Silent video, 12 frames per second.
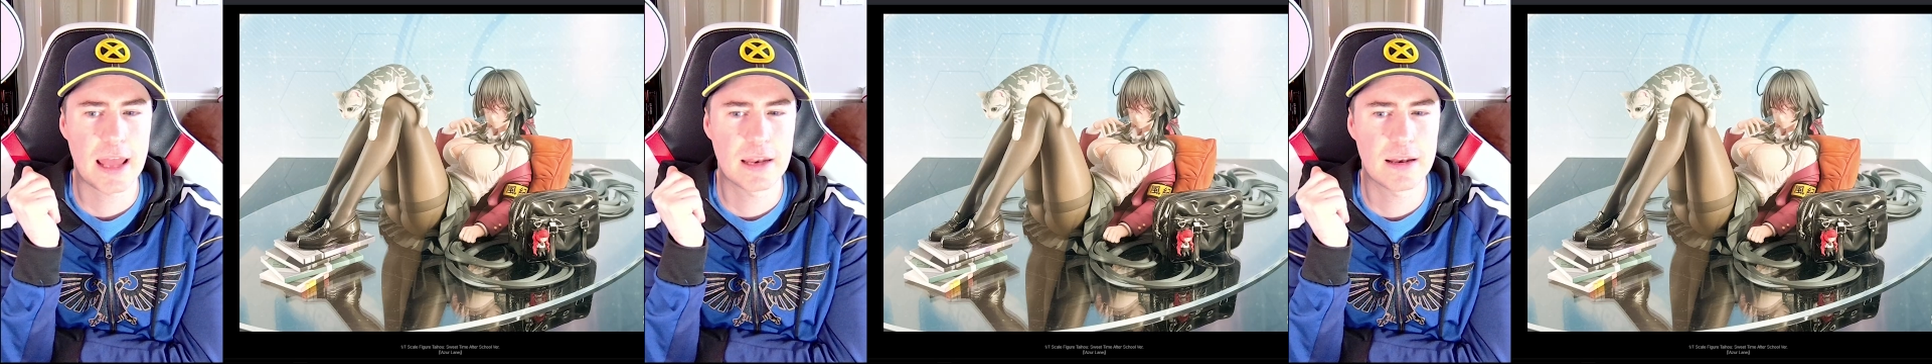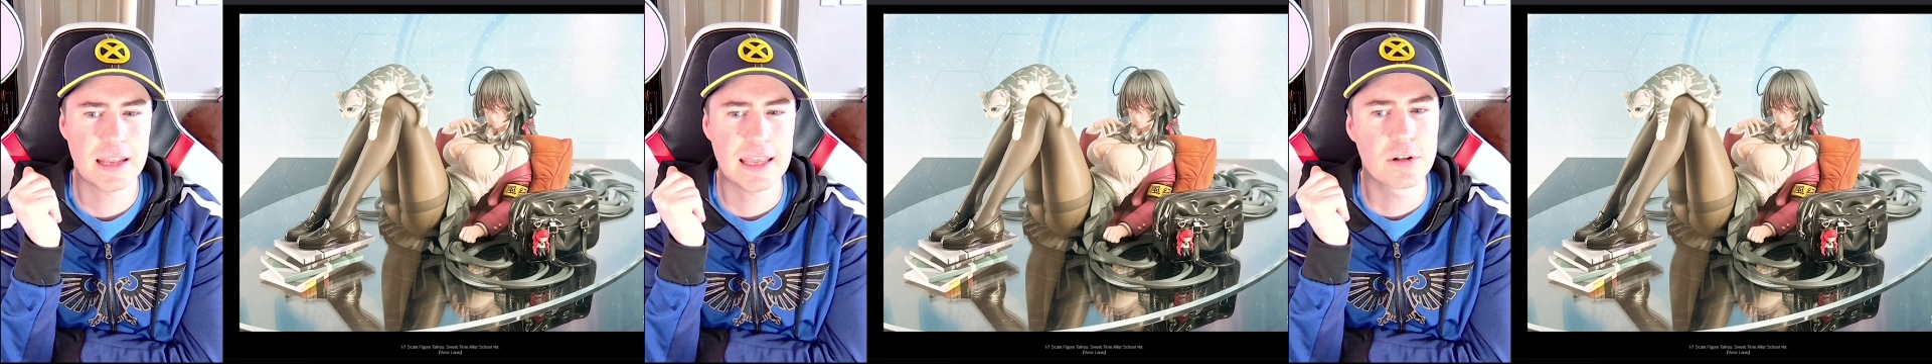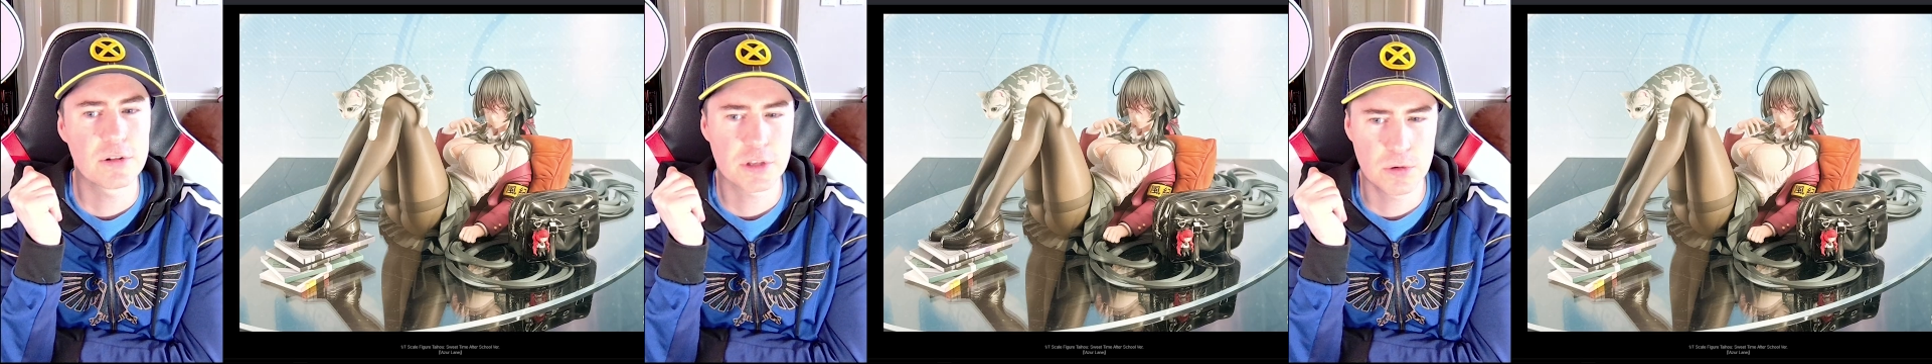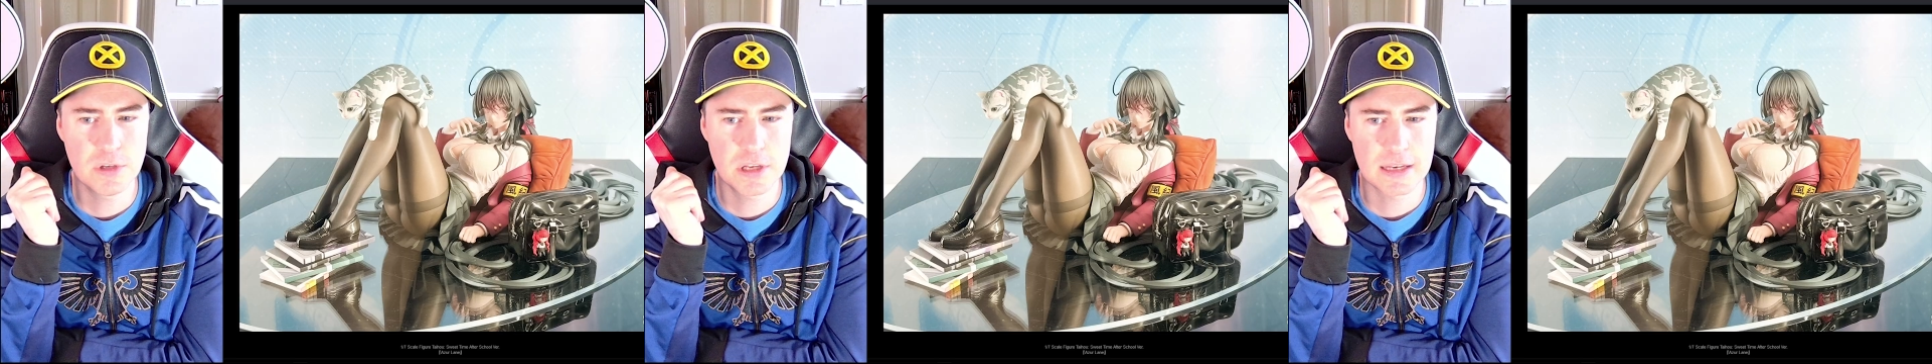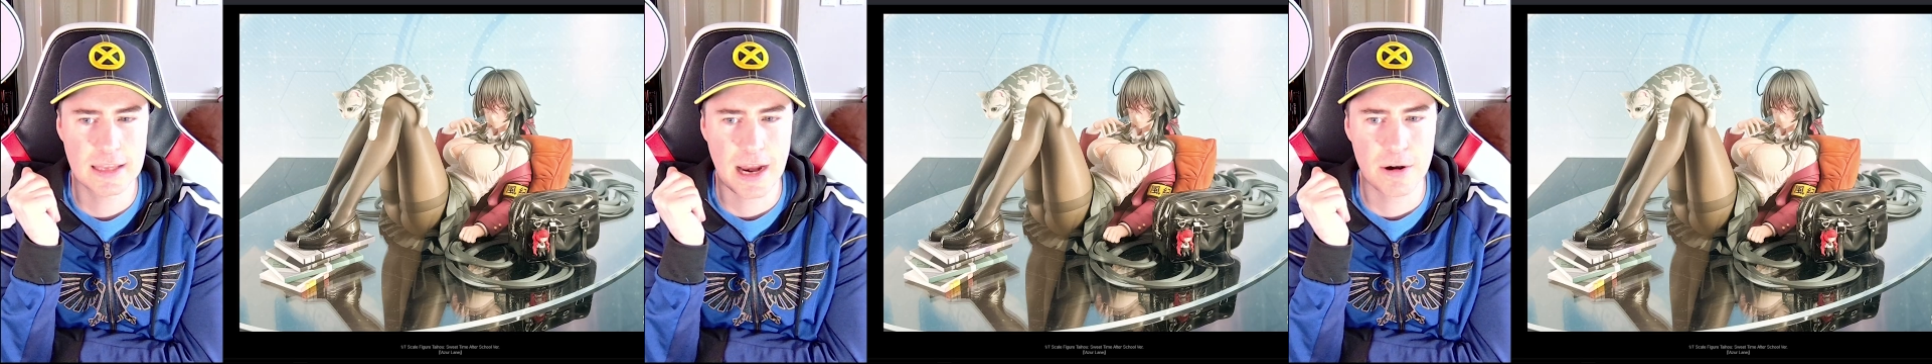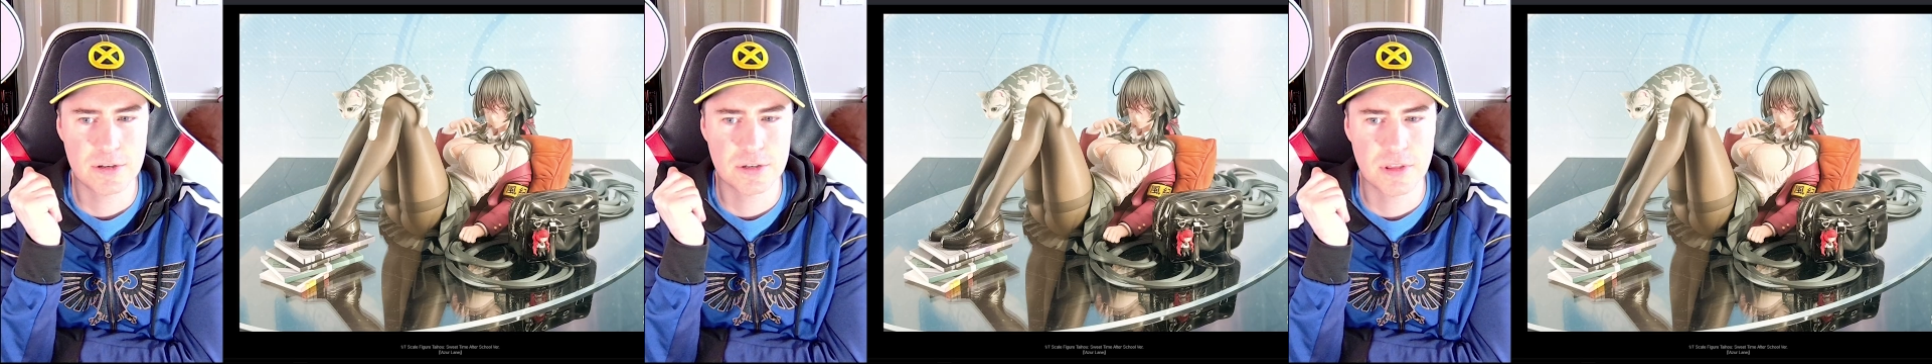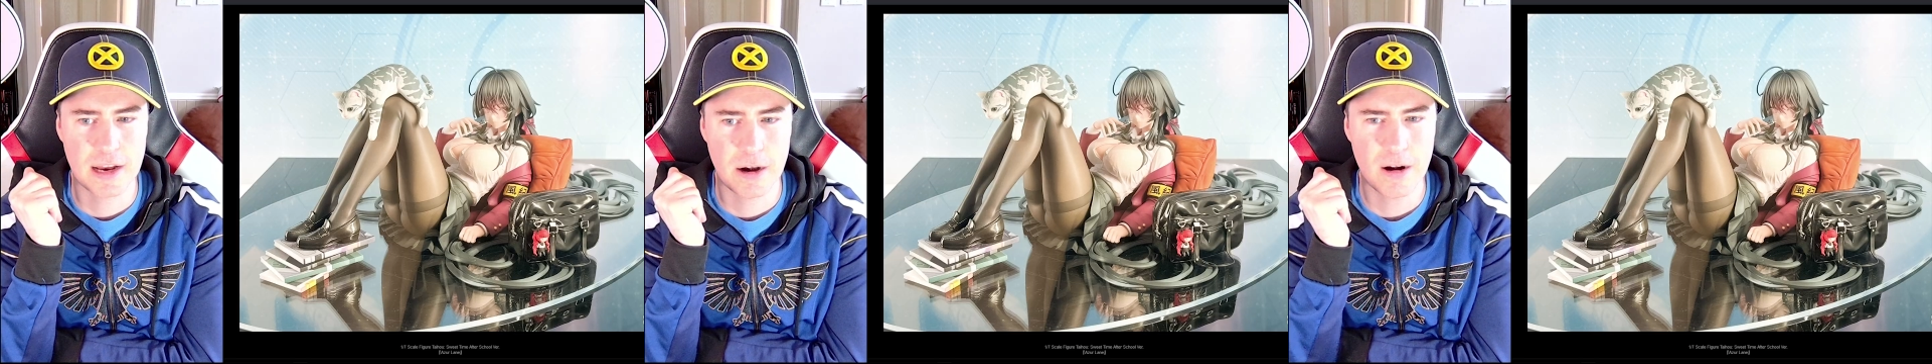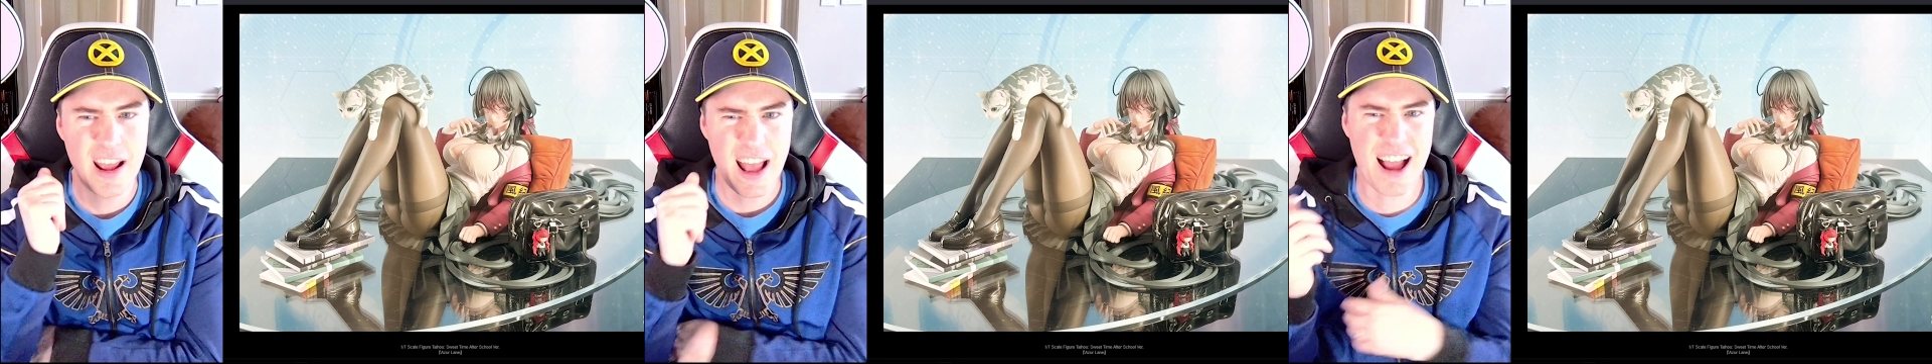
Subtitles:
an Eagle Union character there.